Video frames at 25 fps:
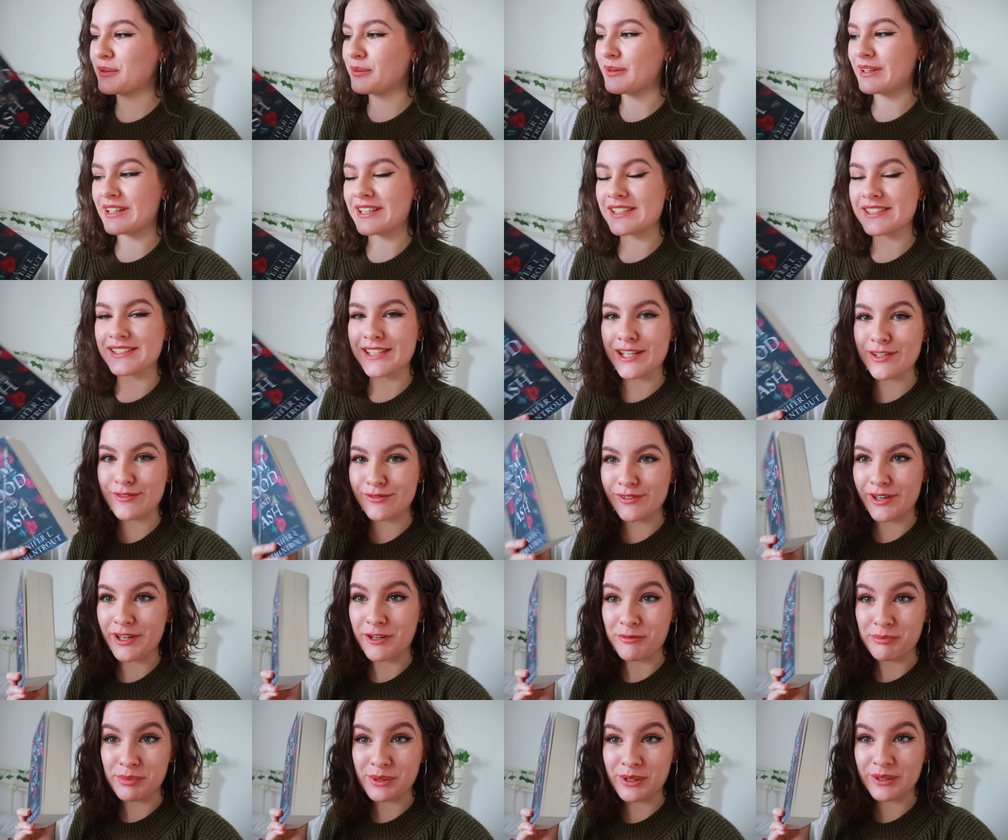quickest I've
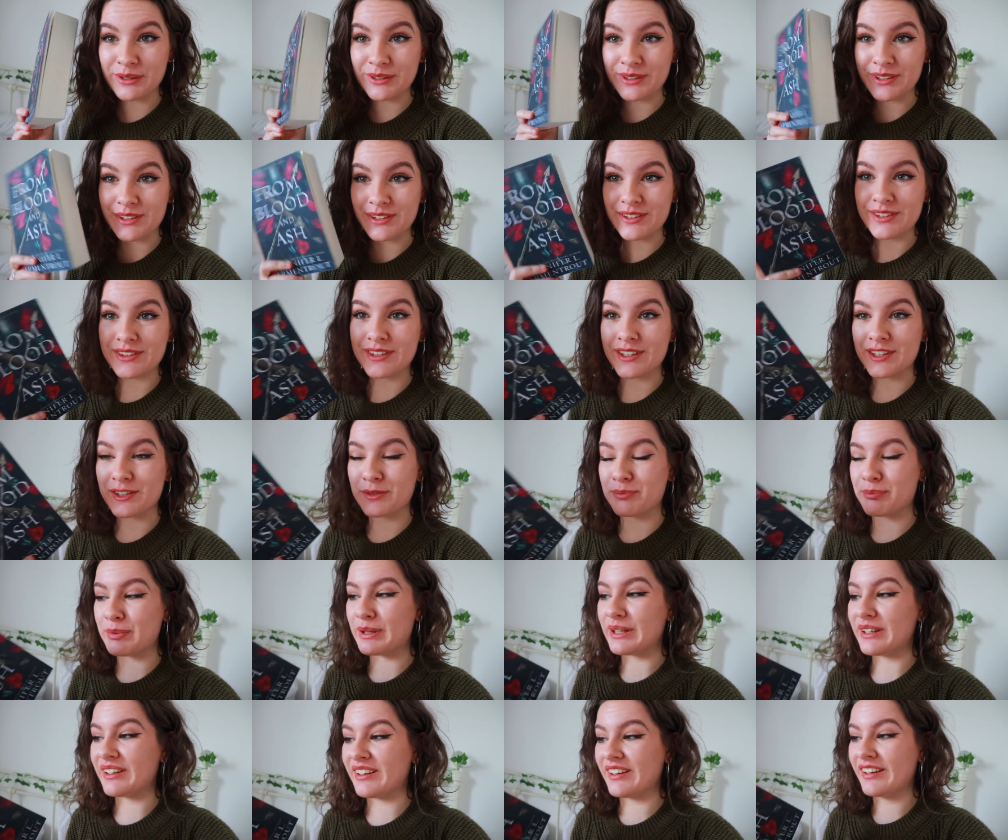read a book that's this
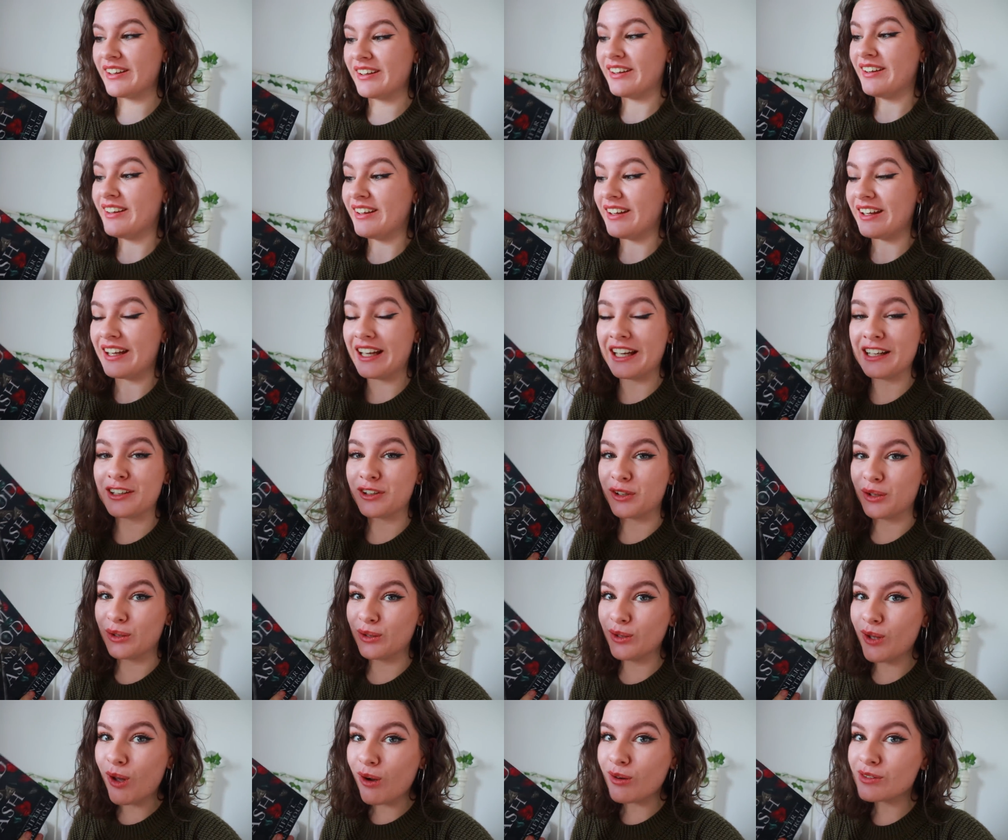big in a
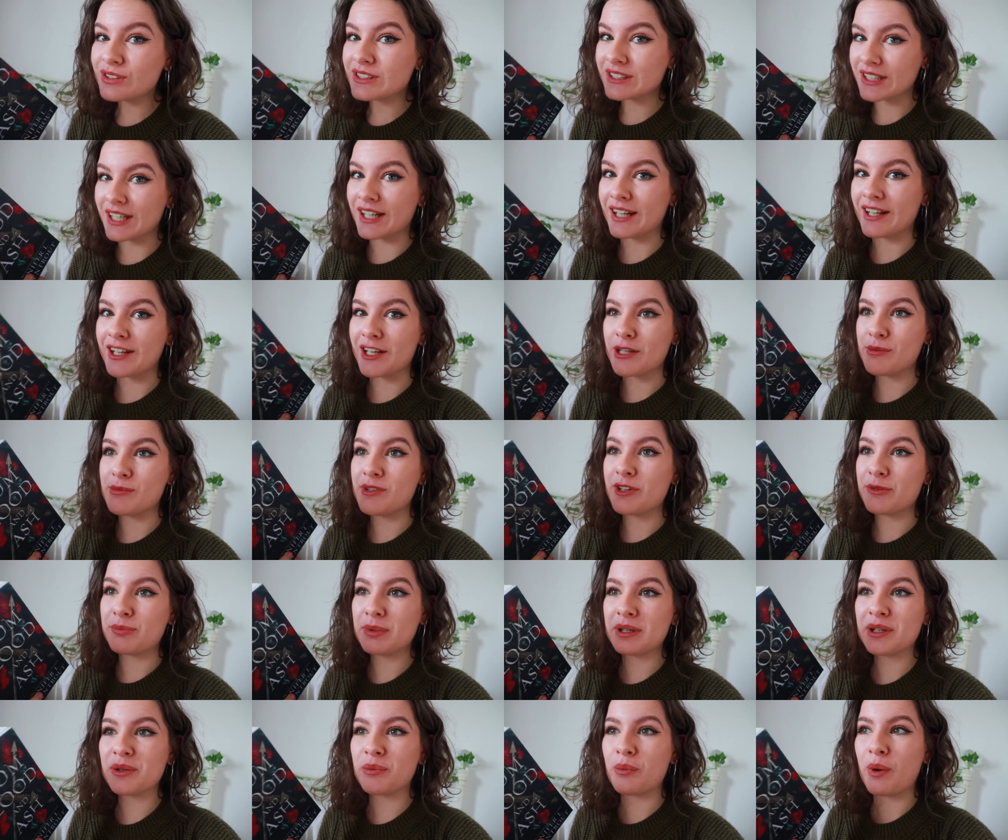long time. It's
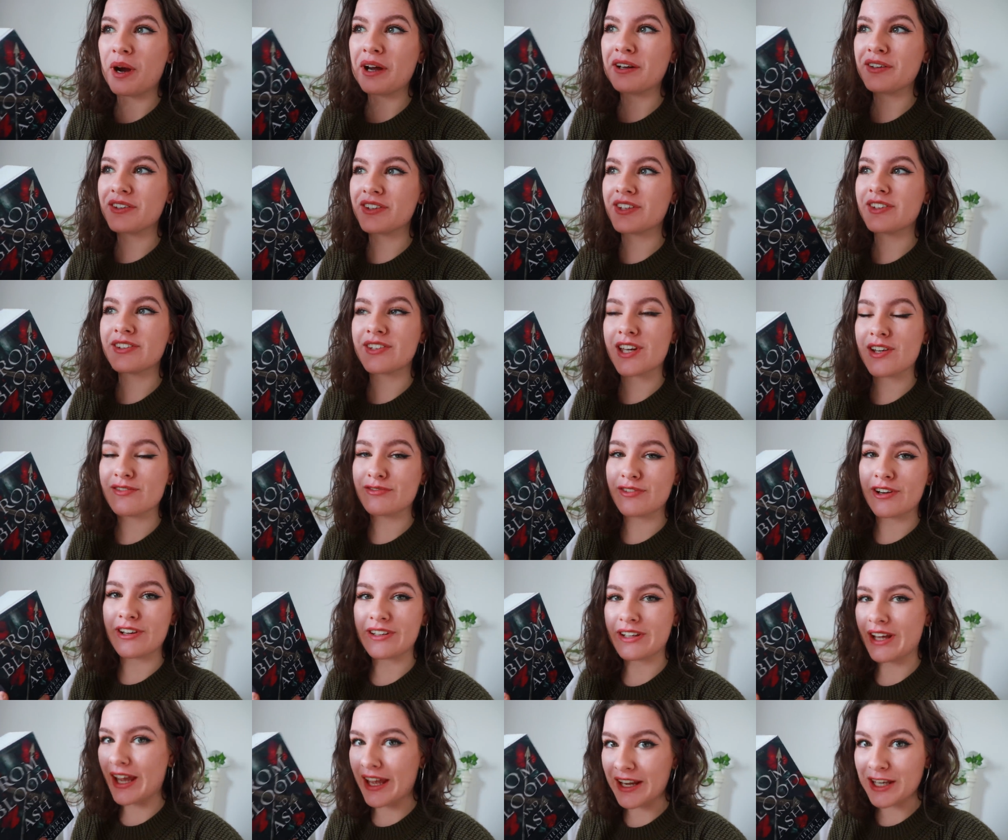been a while since I've
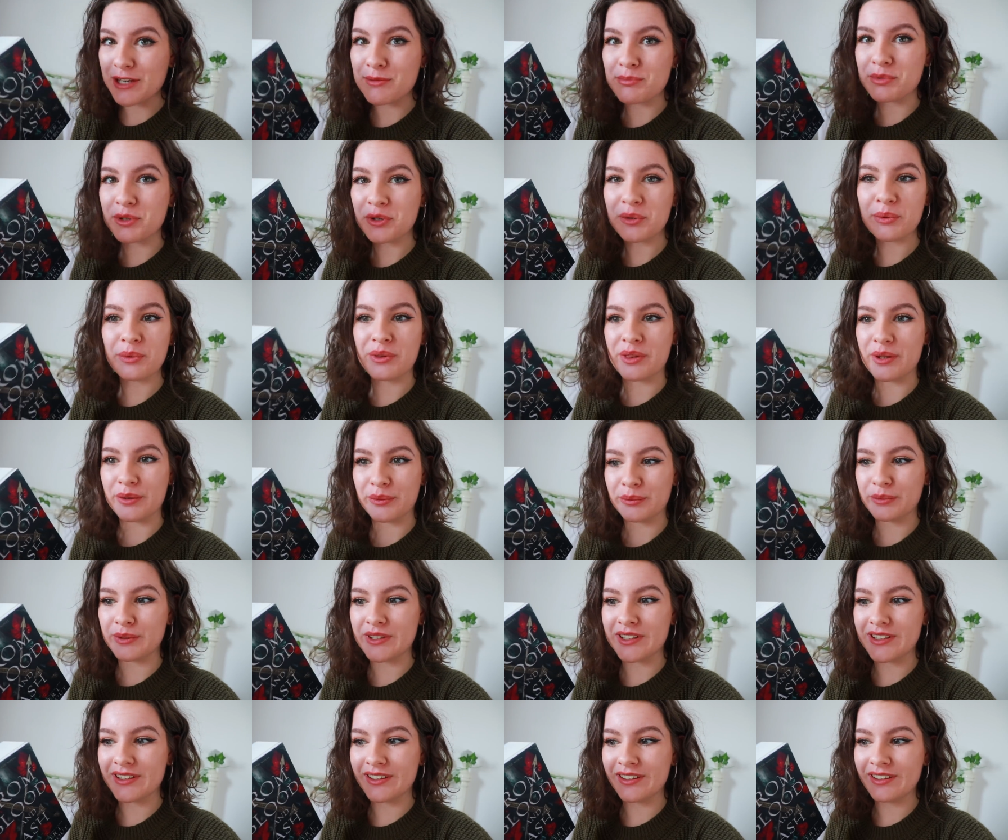read any book within a
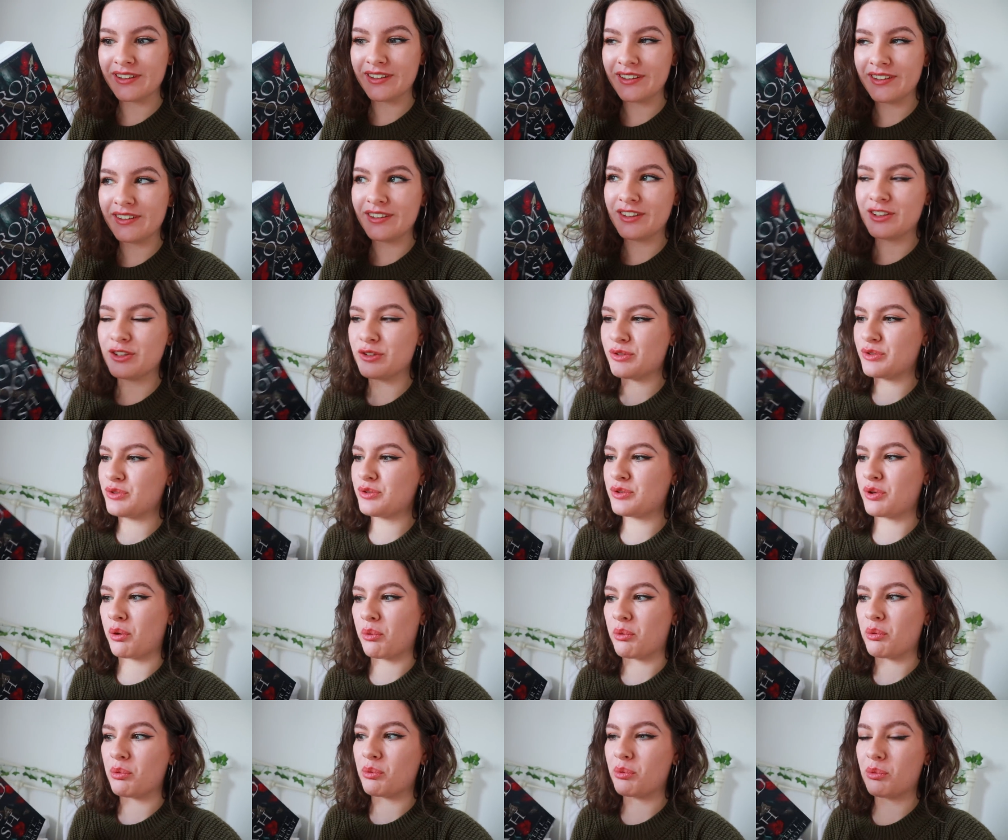week.
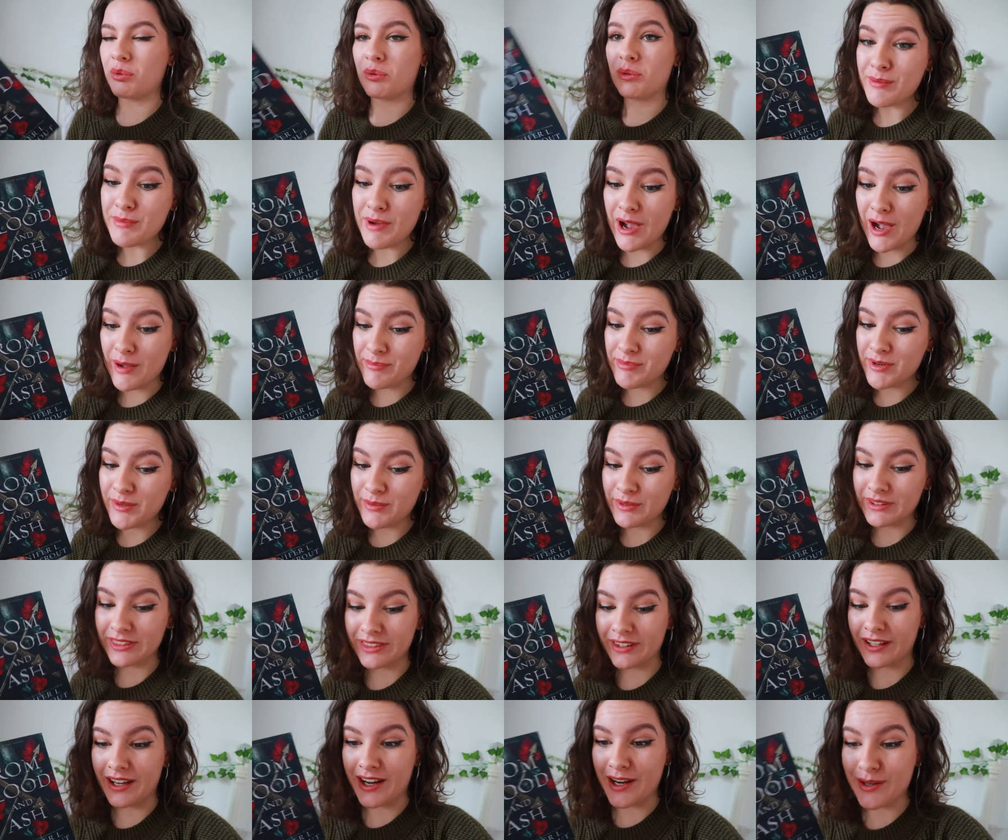So I'm happy
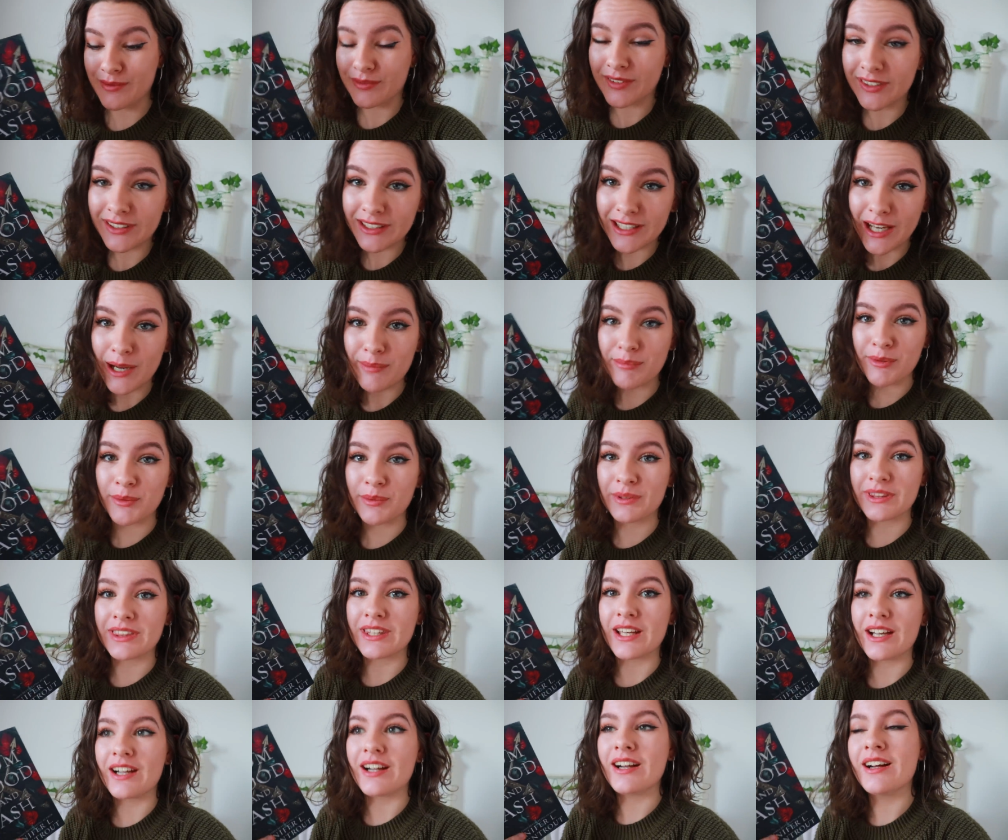with that. I'm really happy
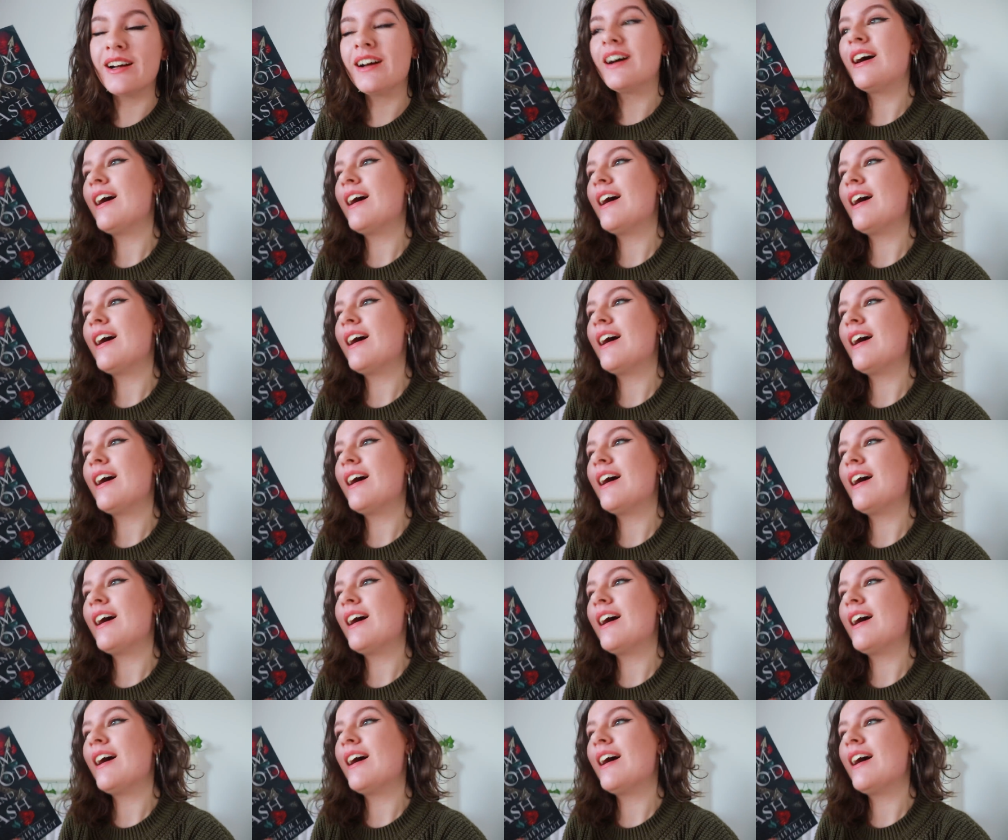with that.